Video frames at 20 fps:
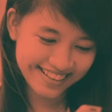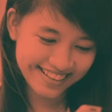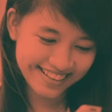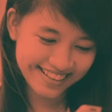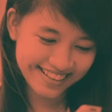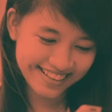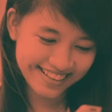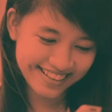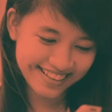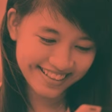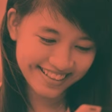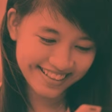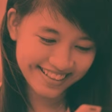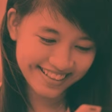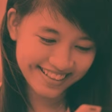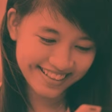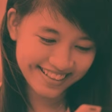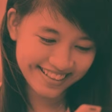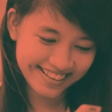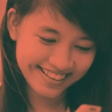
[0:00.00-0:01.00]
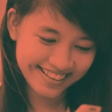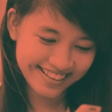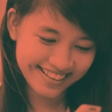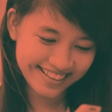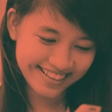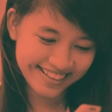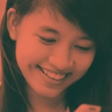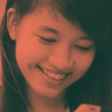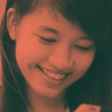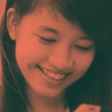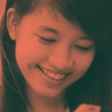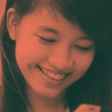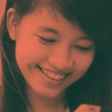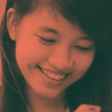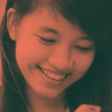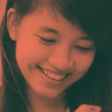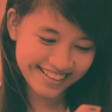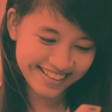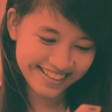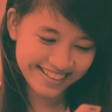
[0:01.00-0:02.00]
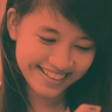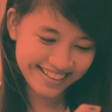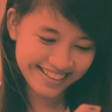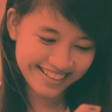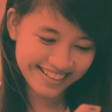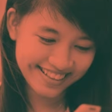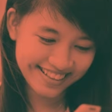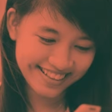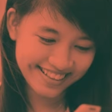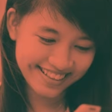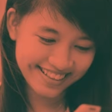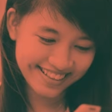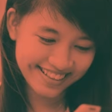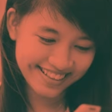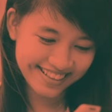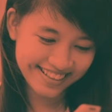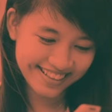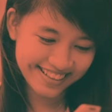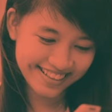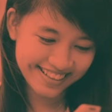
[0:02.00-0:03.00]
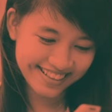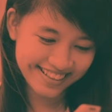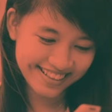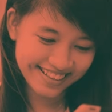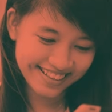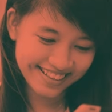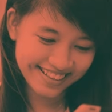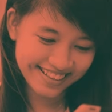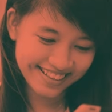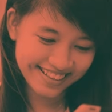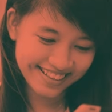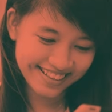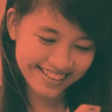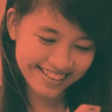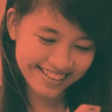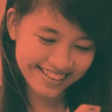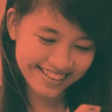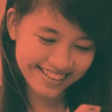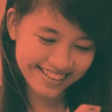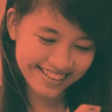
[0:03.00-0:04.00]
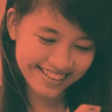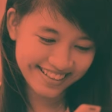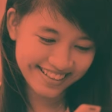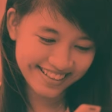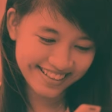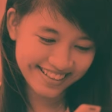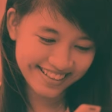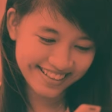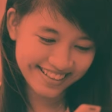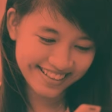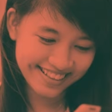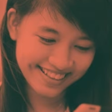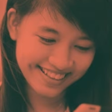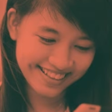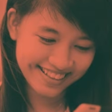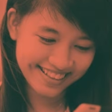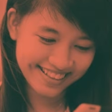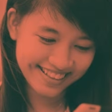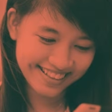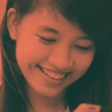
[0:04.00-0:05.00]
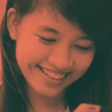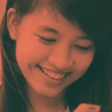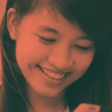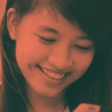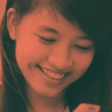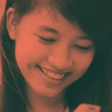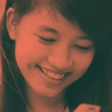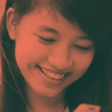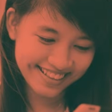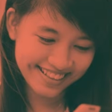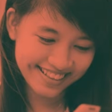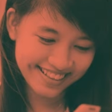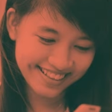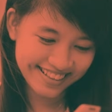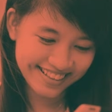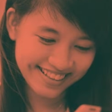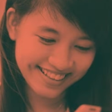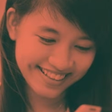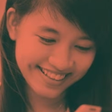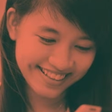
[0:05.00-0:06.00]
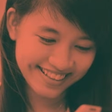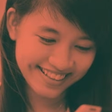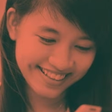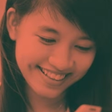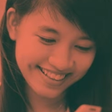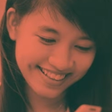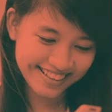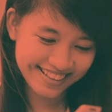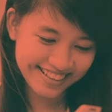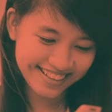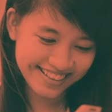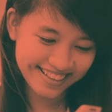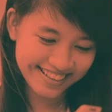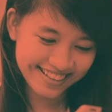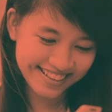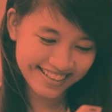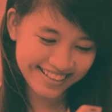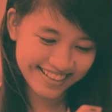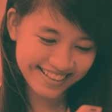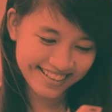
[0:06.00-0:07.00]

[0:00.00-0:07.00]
The face doesn't move, so there is nothing to read.